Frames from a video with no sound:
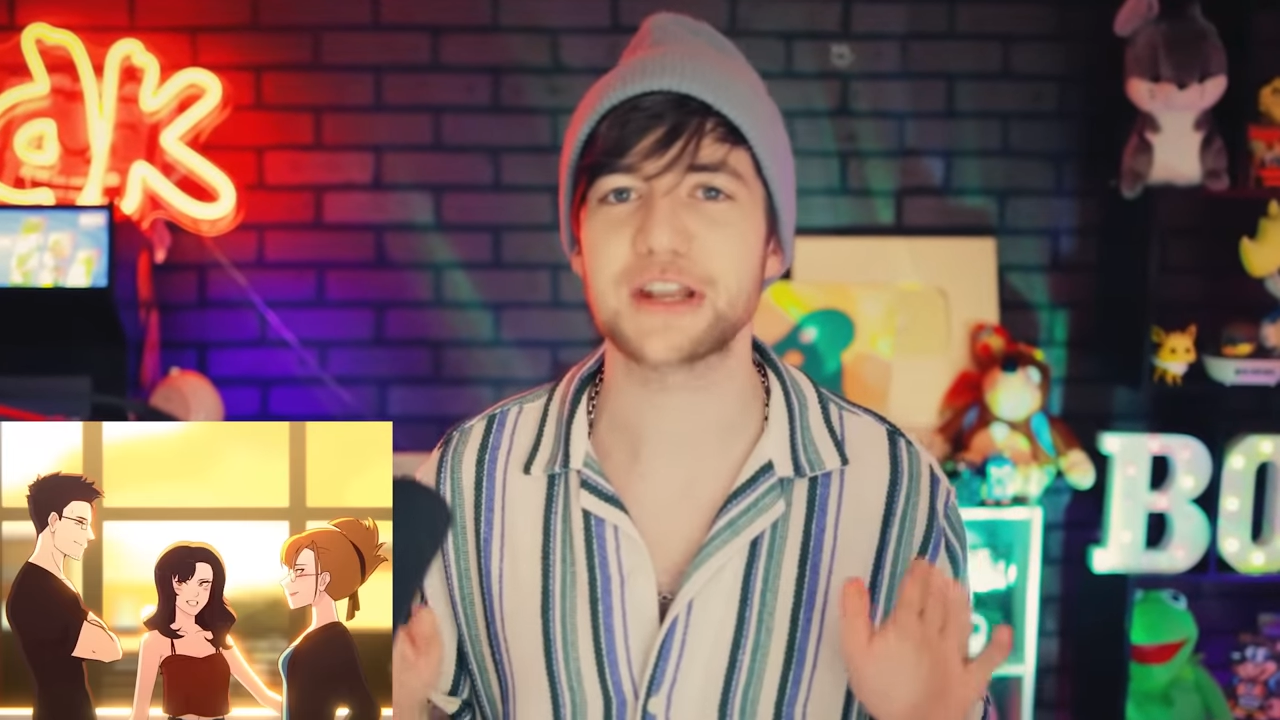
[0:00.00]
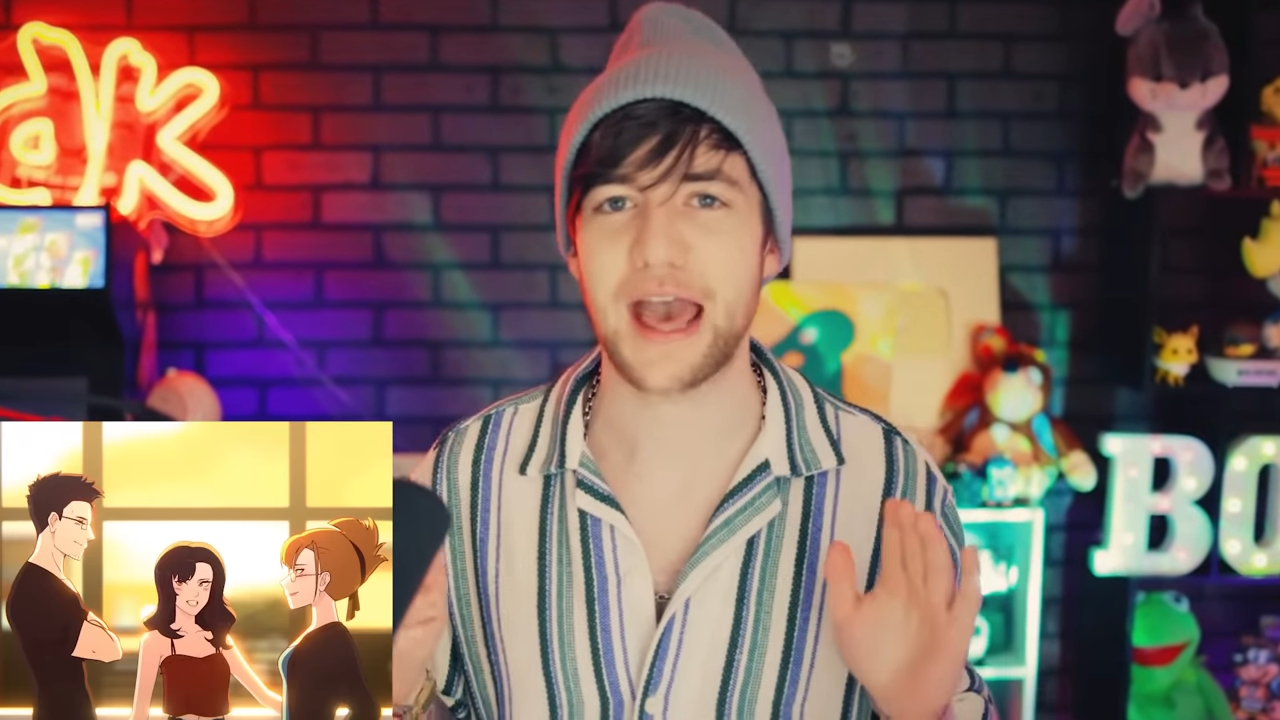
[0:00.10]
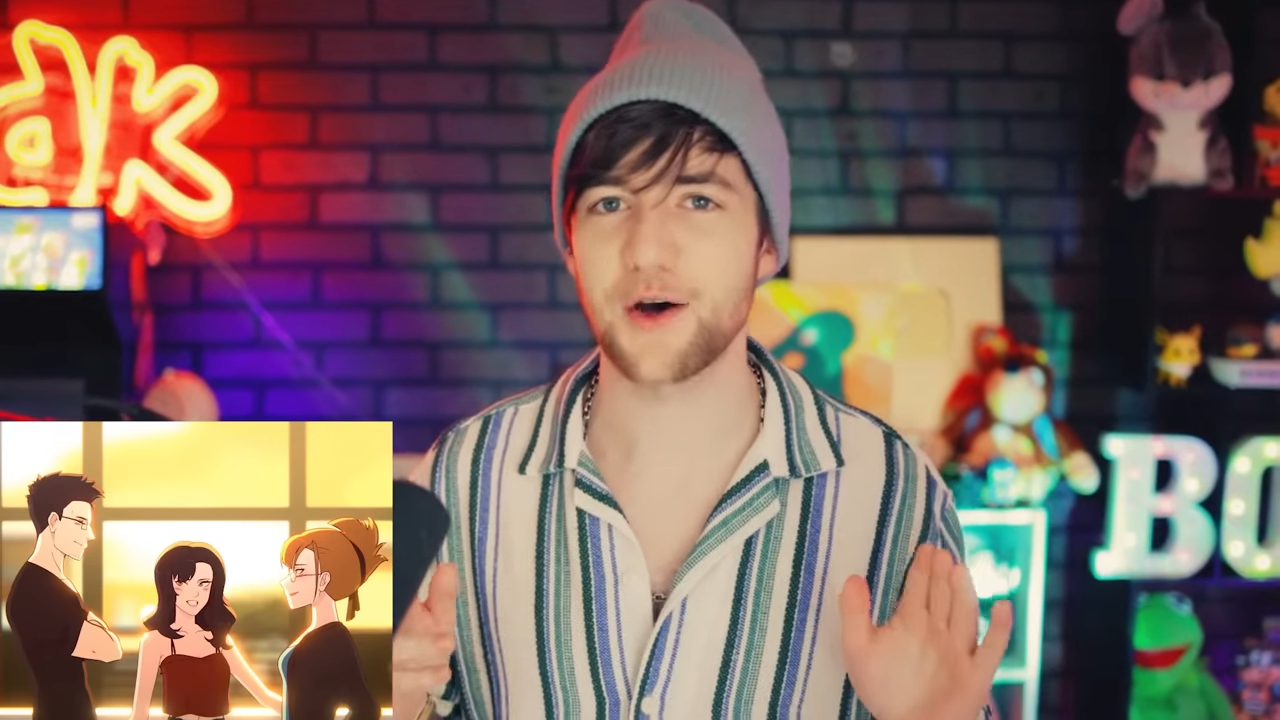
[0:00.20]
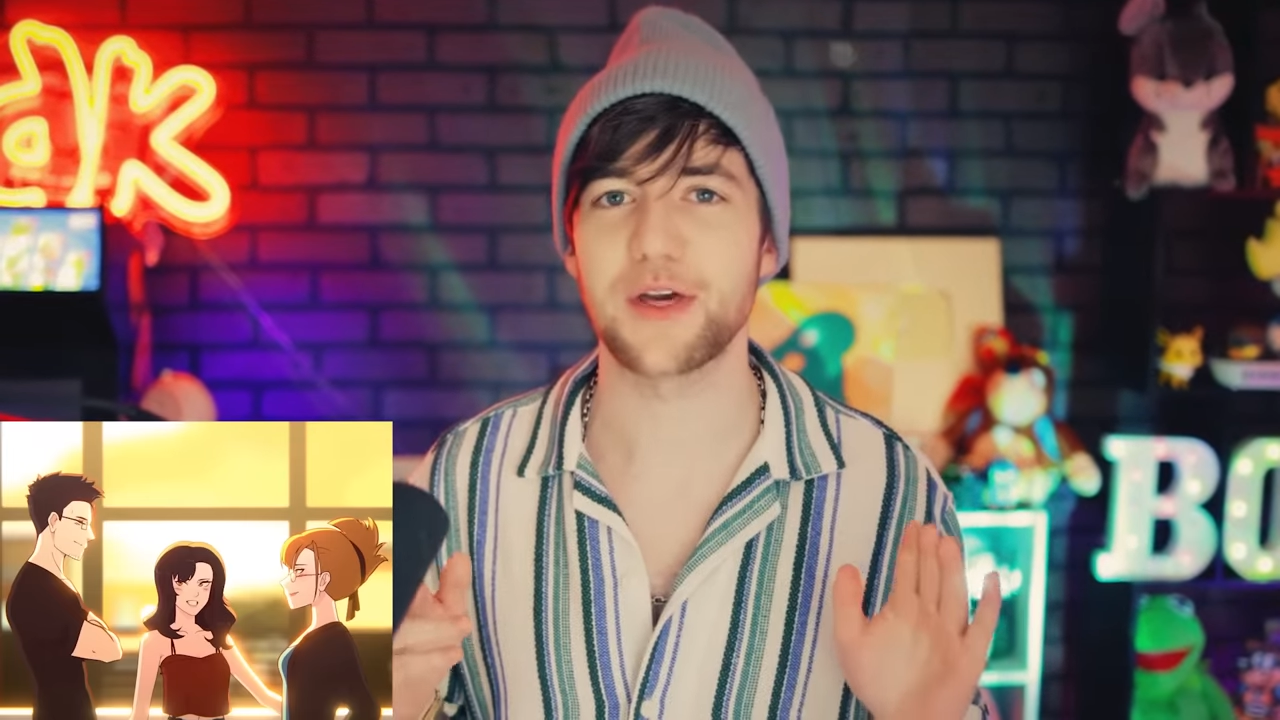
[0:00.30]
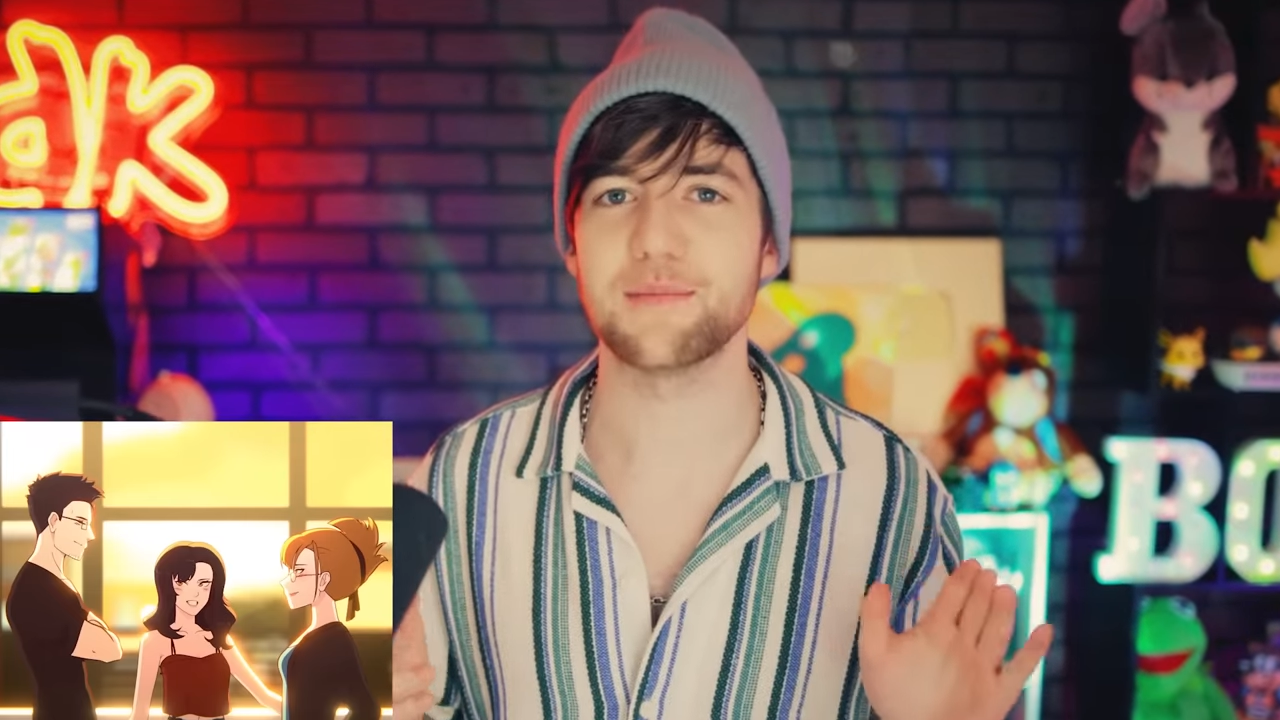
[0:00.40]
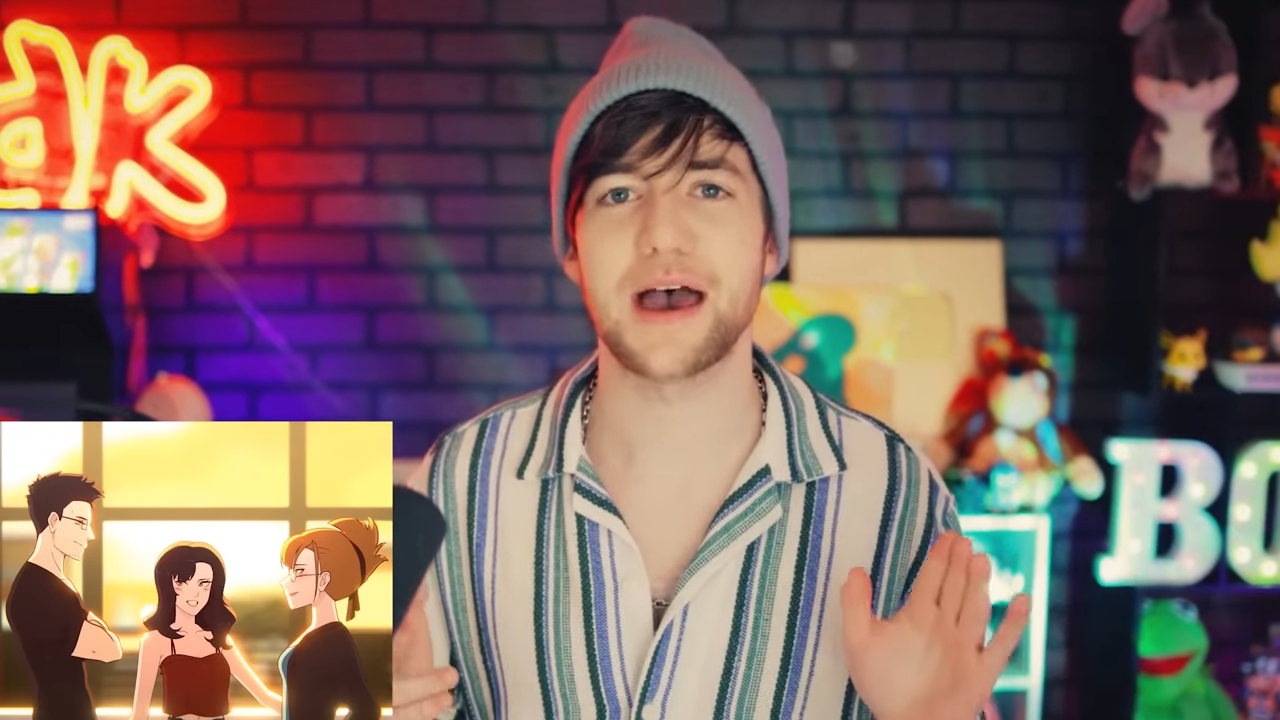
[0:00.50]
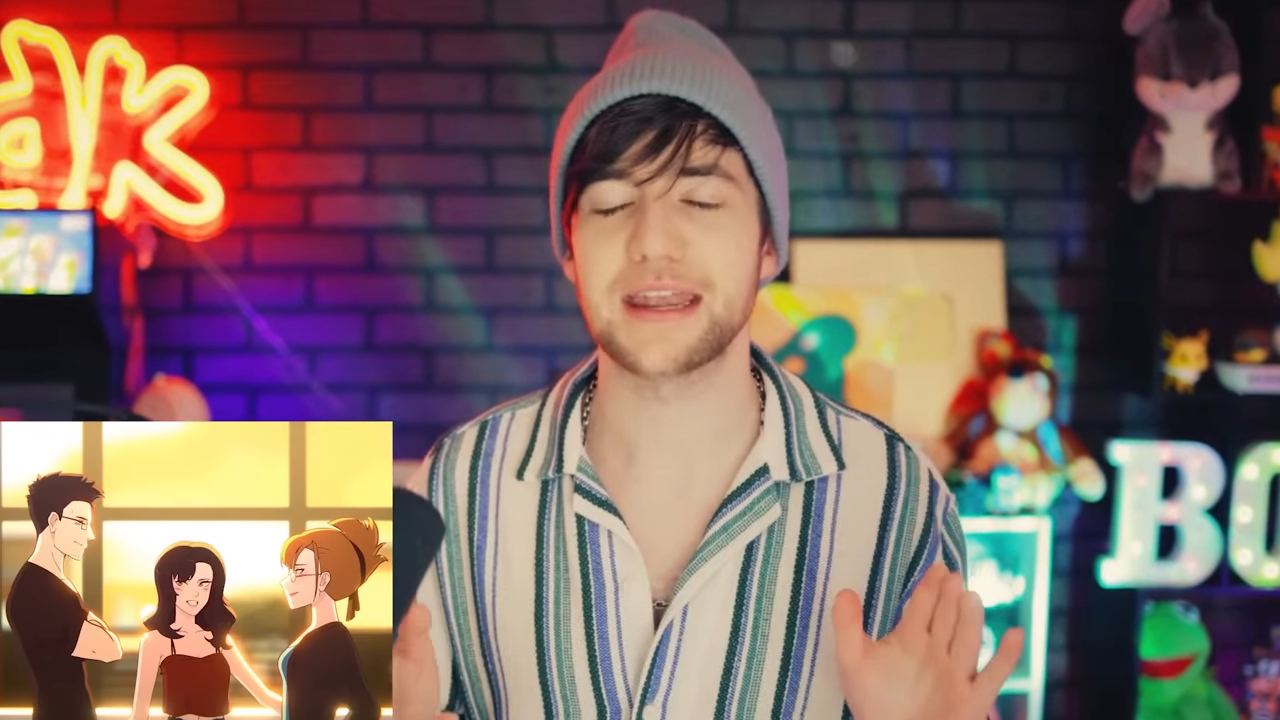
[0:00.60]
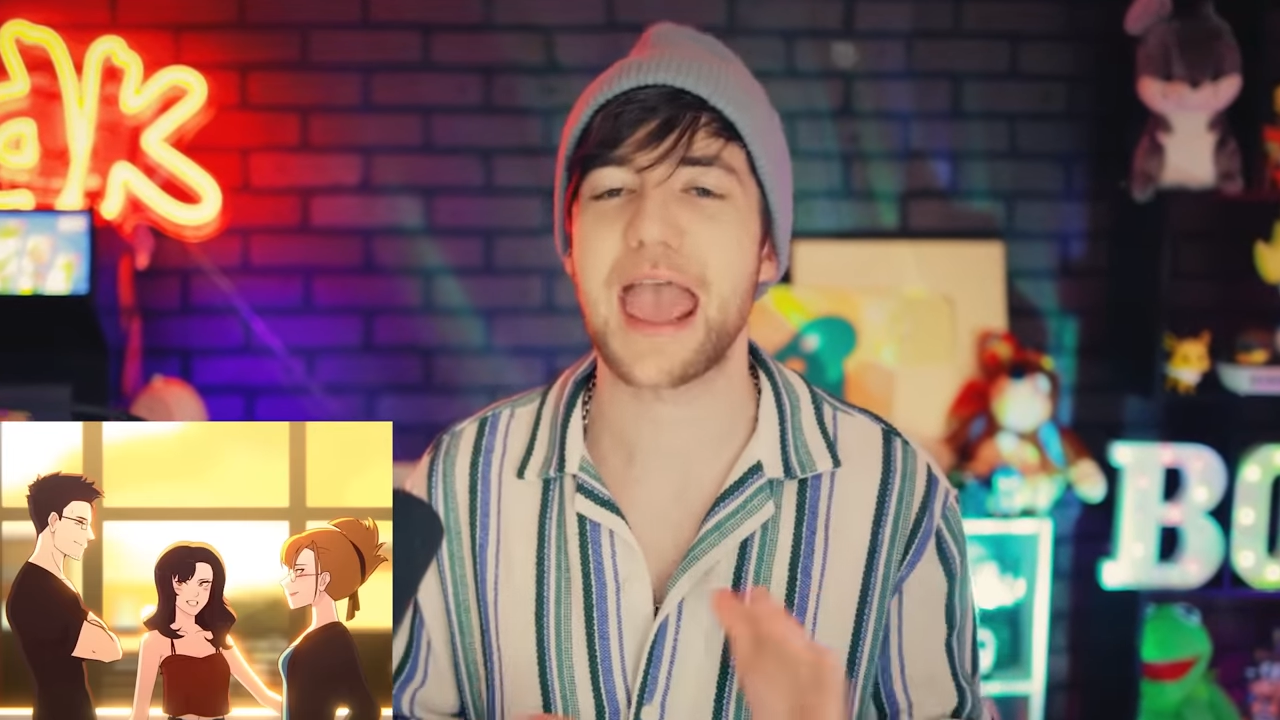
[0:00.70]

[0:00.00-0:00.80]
how they met,